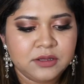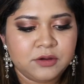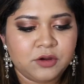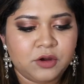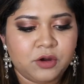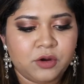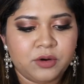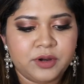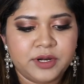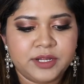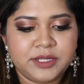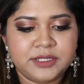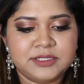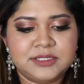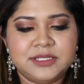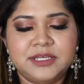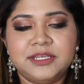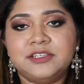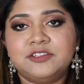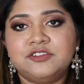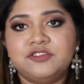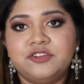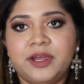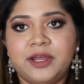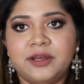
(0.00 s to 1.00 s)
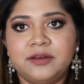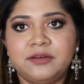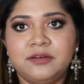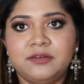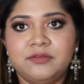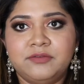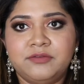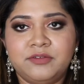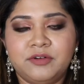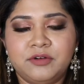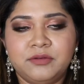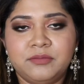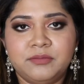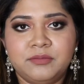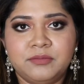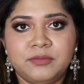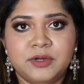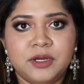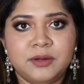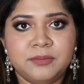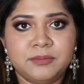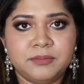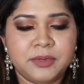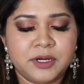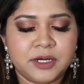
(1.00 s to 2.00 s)
or it's extracted
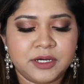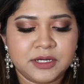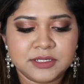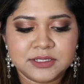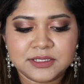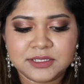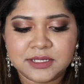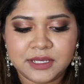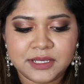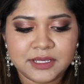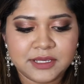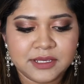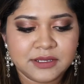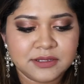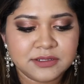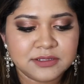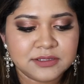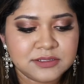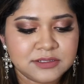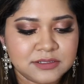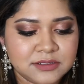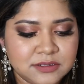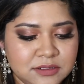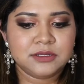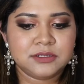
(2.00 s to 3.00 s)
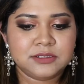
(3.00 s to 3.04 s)
from bugs, I guess.